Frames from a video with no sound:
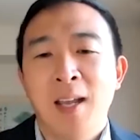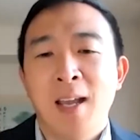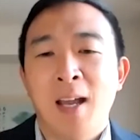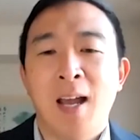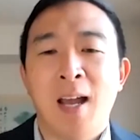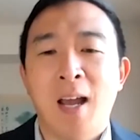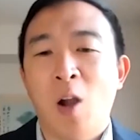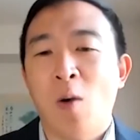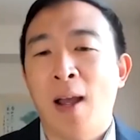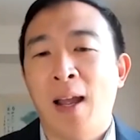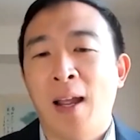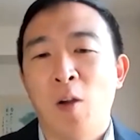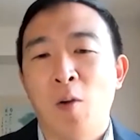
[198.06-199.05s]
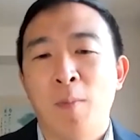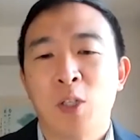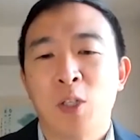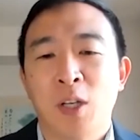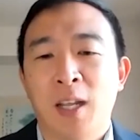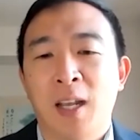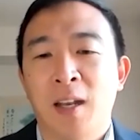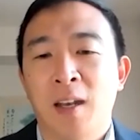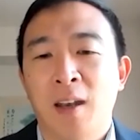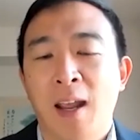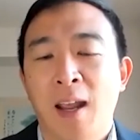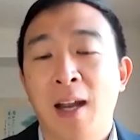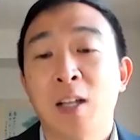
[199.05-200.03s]
uh, Ohio,
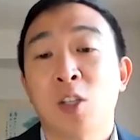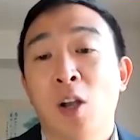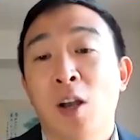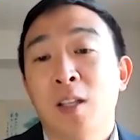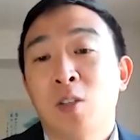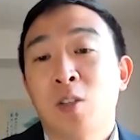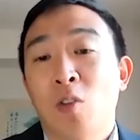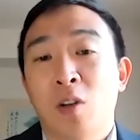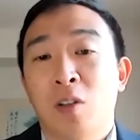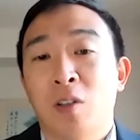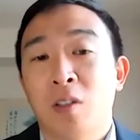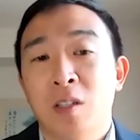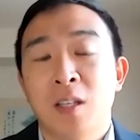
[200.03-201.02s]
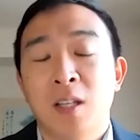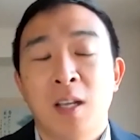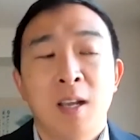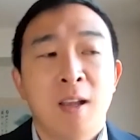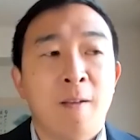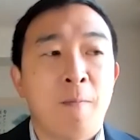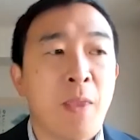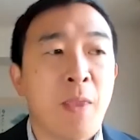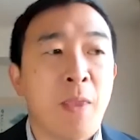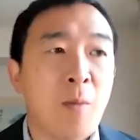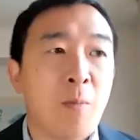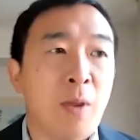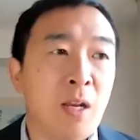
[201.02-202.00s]
Michigan. And I saw the struggles.
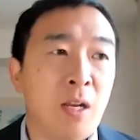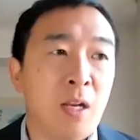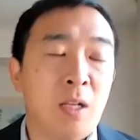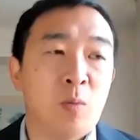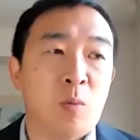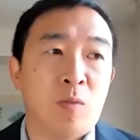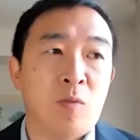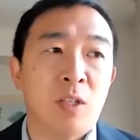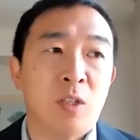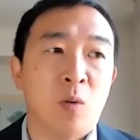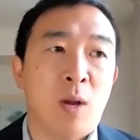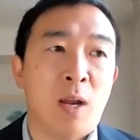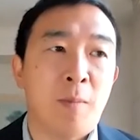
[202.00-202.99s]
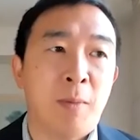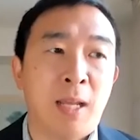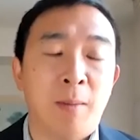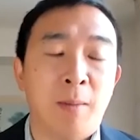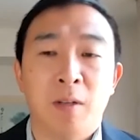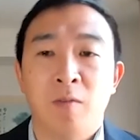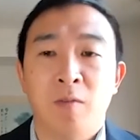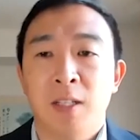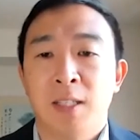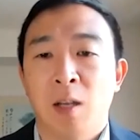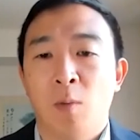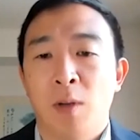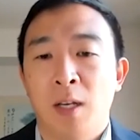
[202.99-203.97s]
Um, and it's one reason why I became
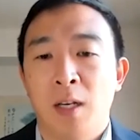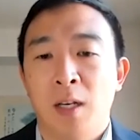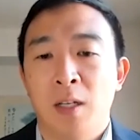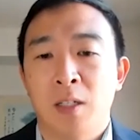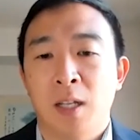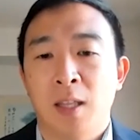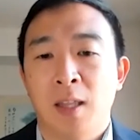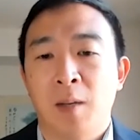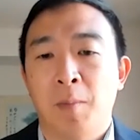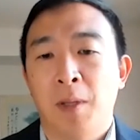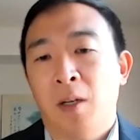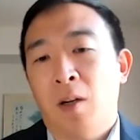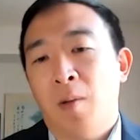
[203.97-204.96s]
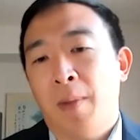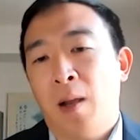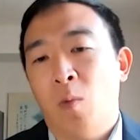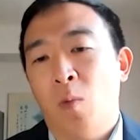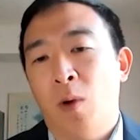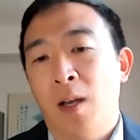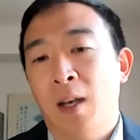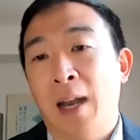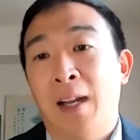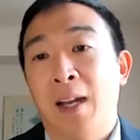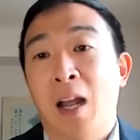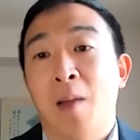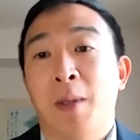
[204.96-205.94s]
convinced that we needed to think bigger about what an
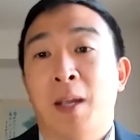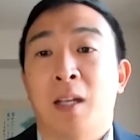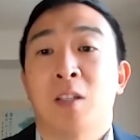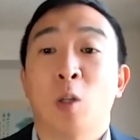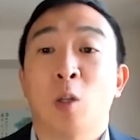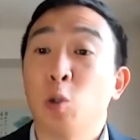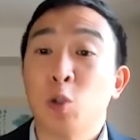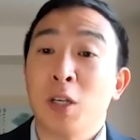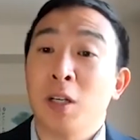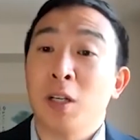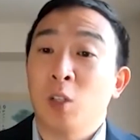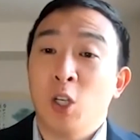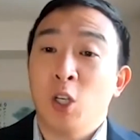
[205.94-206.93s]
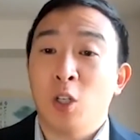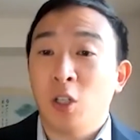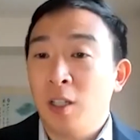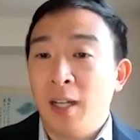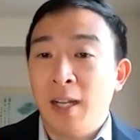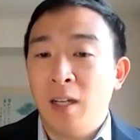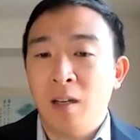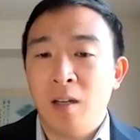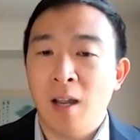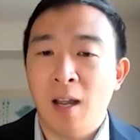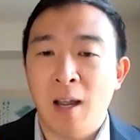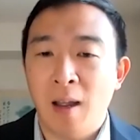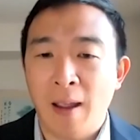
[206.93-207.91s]
economic solution could look like.
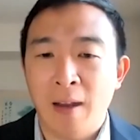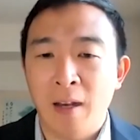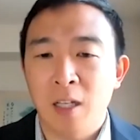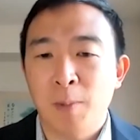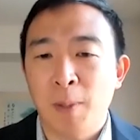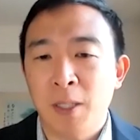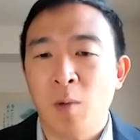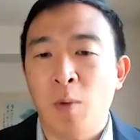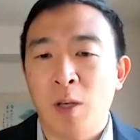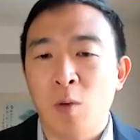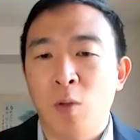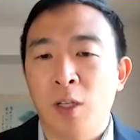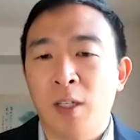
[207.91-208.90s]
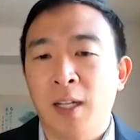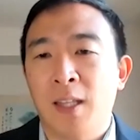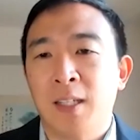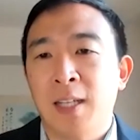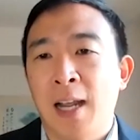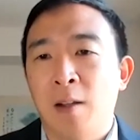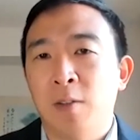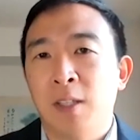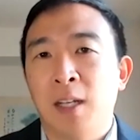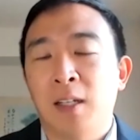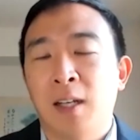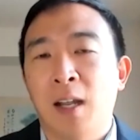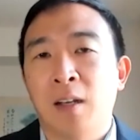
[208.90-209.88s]
Uh, and especially when you looked at the towns
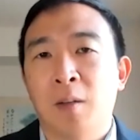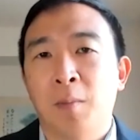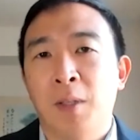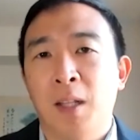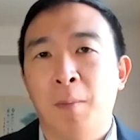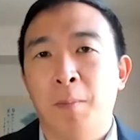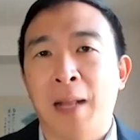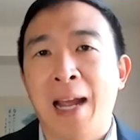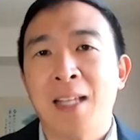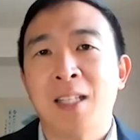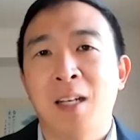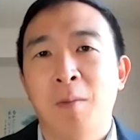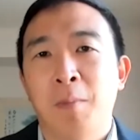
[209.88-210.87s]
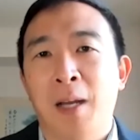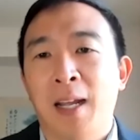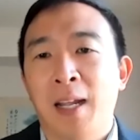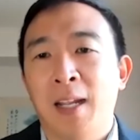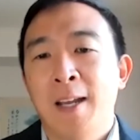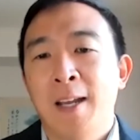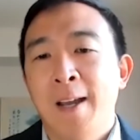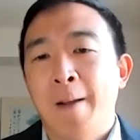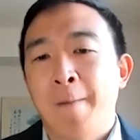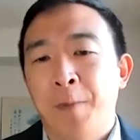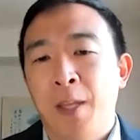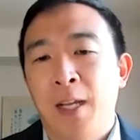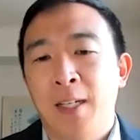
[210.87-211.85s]
that had gotten completely blasted by
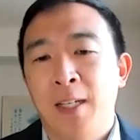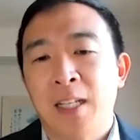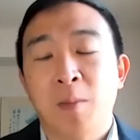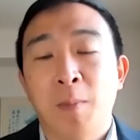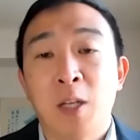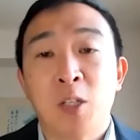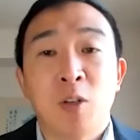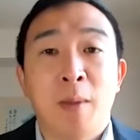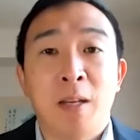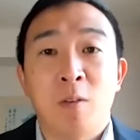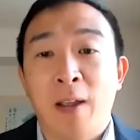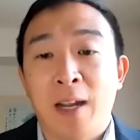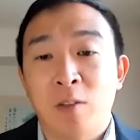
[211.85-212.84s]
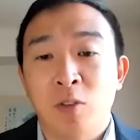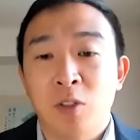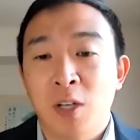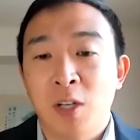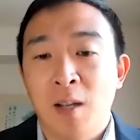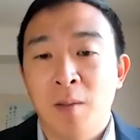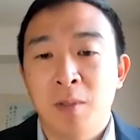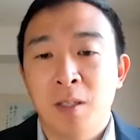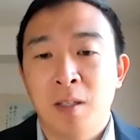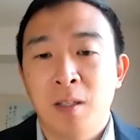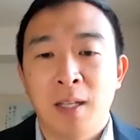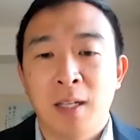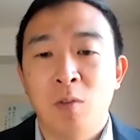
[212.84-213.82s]
the decimation of manufacturing jobs.
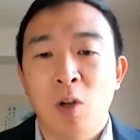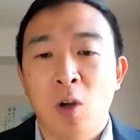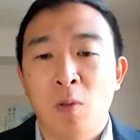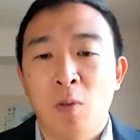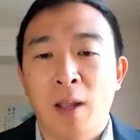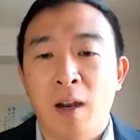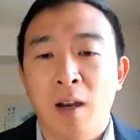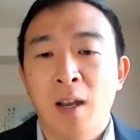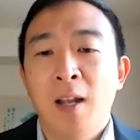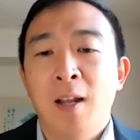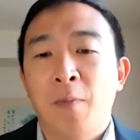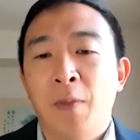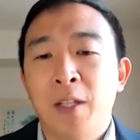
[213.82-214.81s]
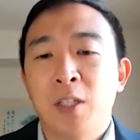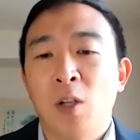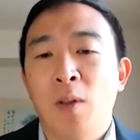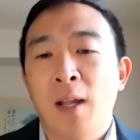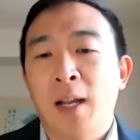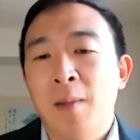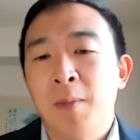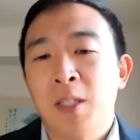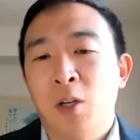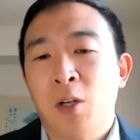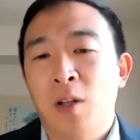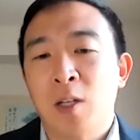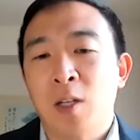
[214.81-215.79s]
Like you go there. And so like I'm a
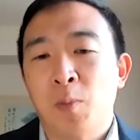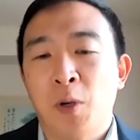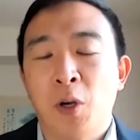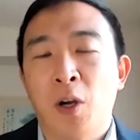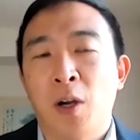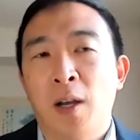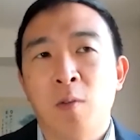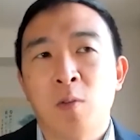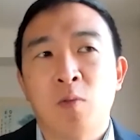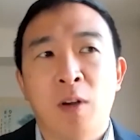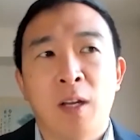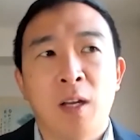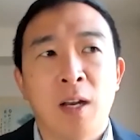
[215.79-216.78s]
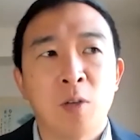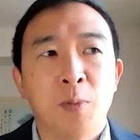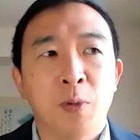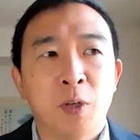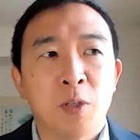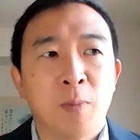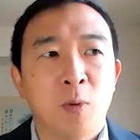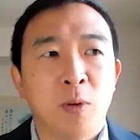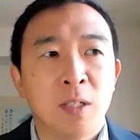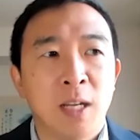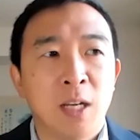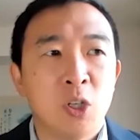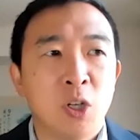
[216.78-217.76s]
serial entrepreneur and I was running an entrepreneurship
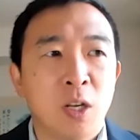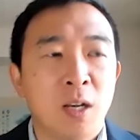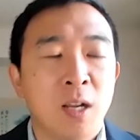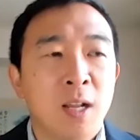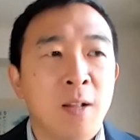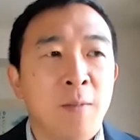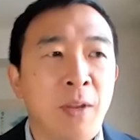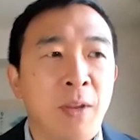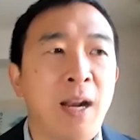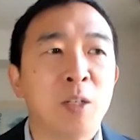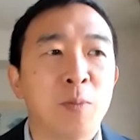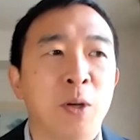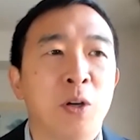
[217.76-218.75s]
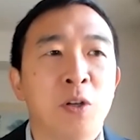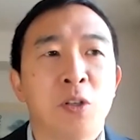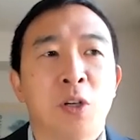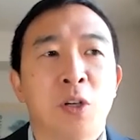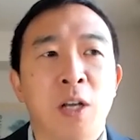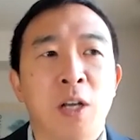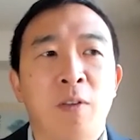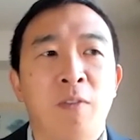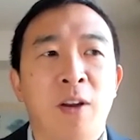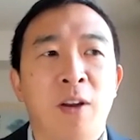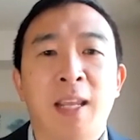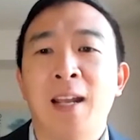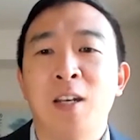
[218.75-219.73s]
organization and entrepreneurs are generally
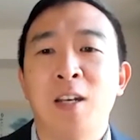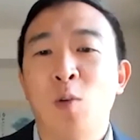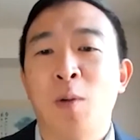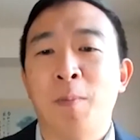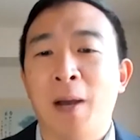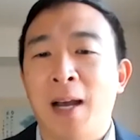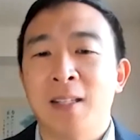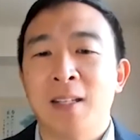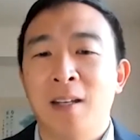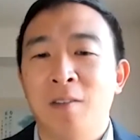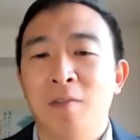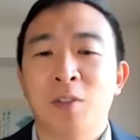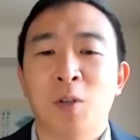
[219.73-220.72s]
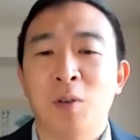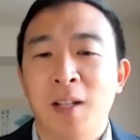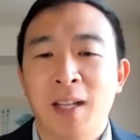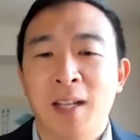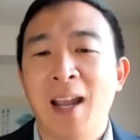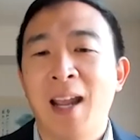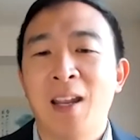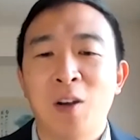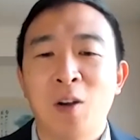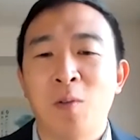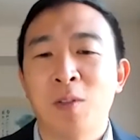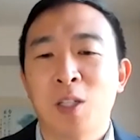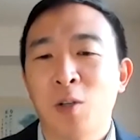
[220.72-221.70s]
very can do and positive. So you're like, hey, you
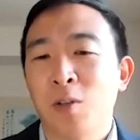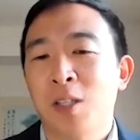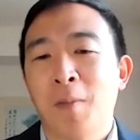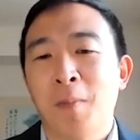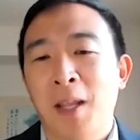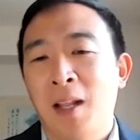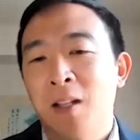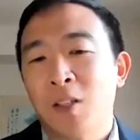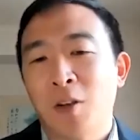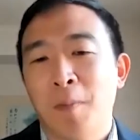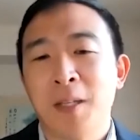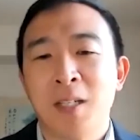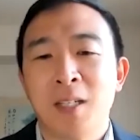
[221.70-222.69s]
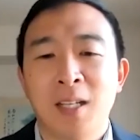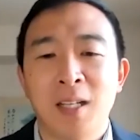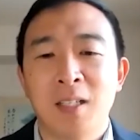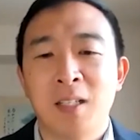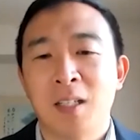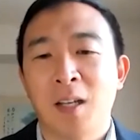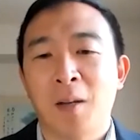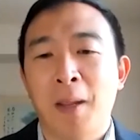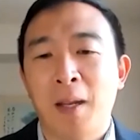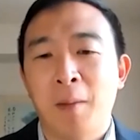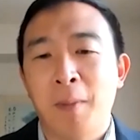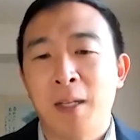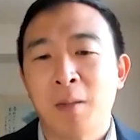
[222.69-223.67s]
know, let's do something, let's start businesses, let's like
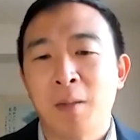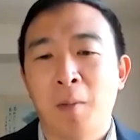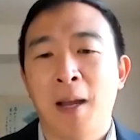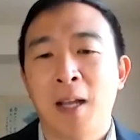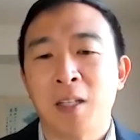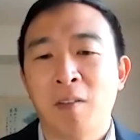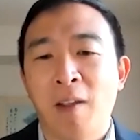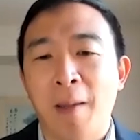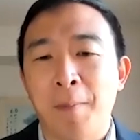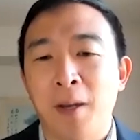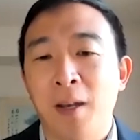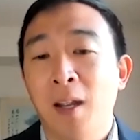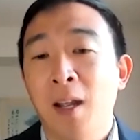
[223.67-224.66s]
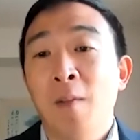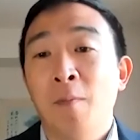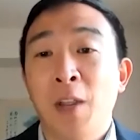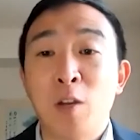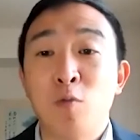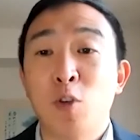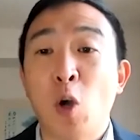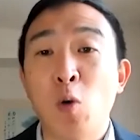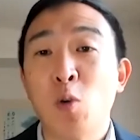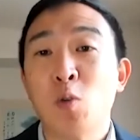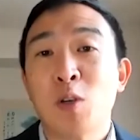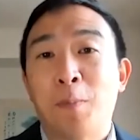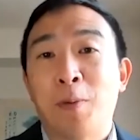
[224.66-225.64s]
make, make something positive happen. And you'd go
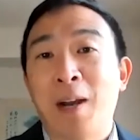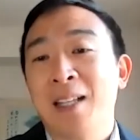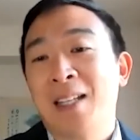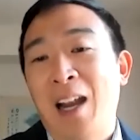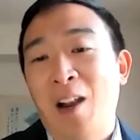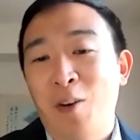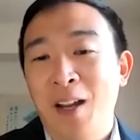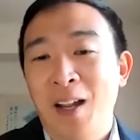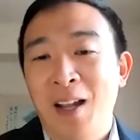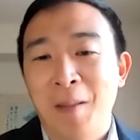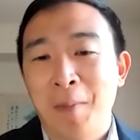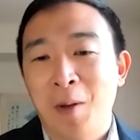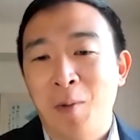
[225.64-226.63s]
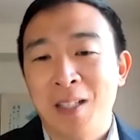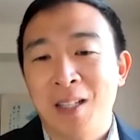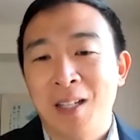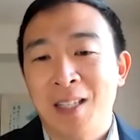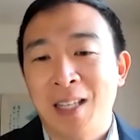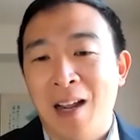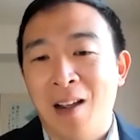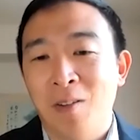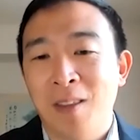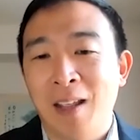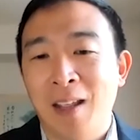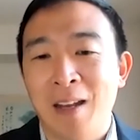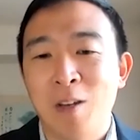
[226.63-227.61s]
to a depressed area, in the Midwest and the
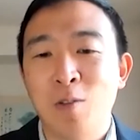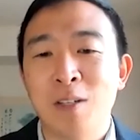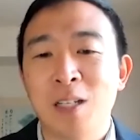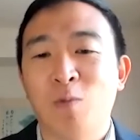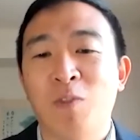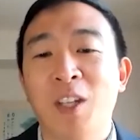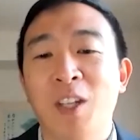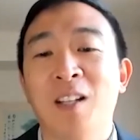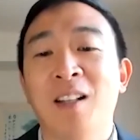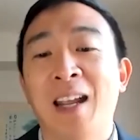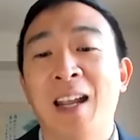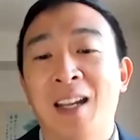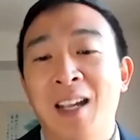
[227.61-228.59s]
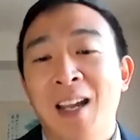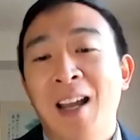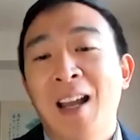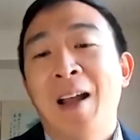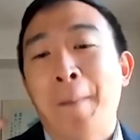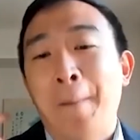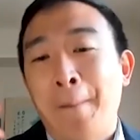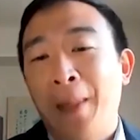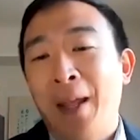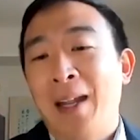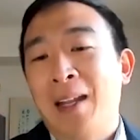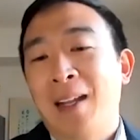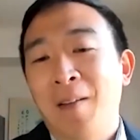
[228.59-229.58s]
South, and you would just feel like
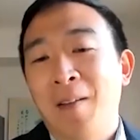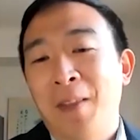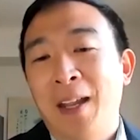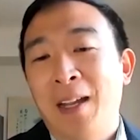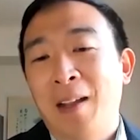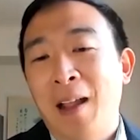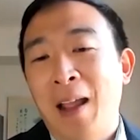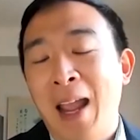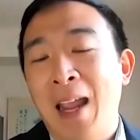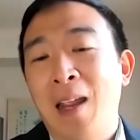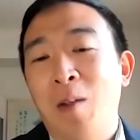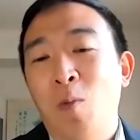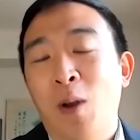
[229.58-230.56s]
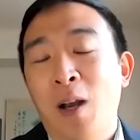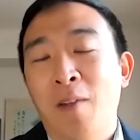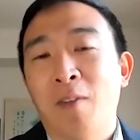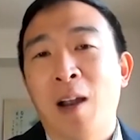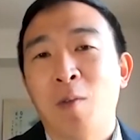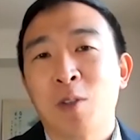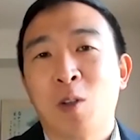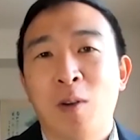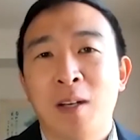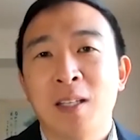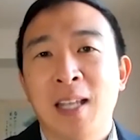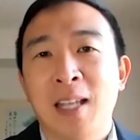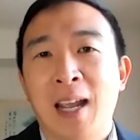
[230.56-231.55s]
like like, hey, whatever I was going
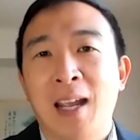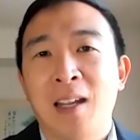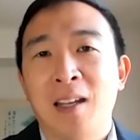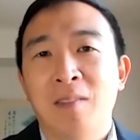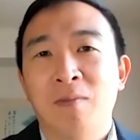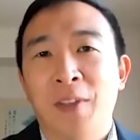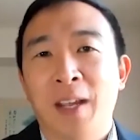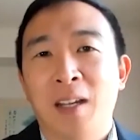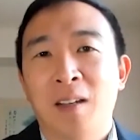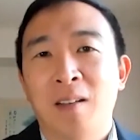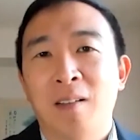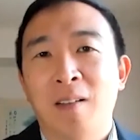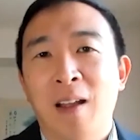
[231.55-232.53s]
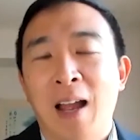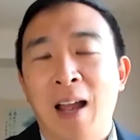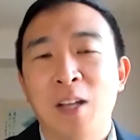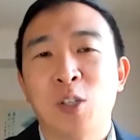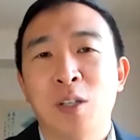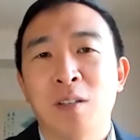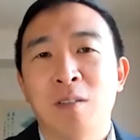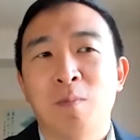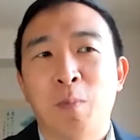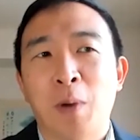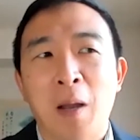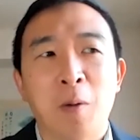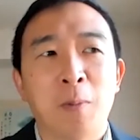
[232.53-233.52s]
to say, like I
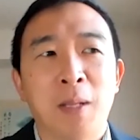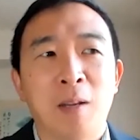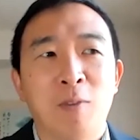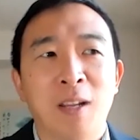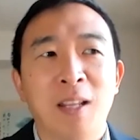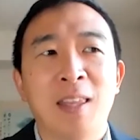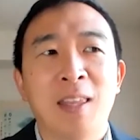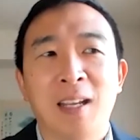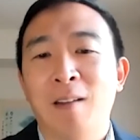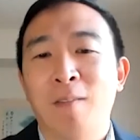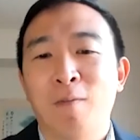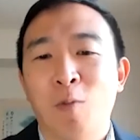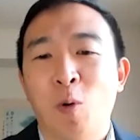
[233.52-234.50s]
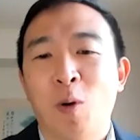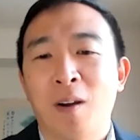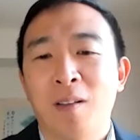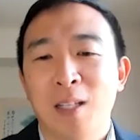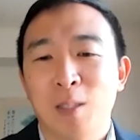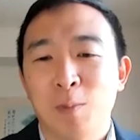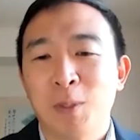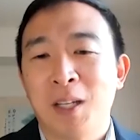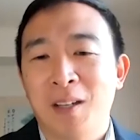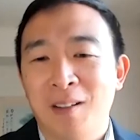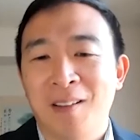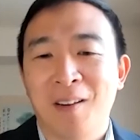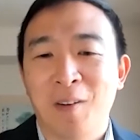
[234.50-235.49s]
should probably rethink it for this
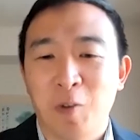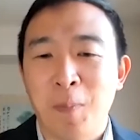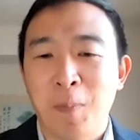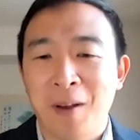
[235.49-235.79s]
particular group and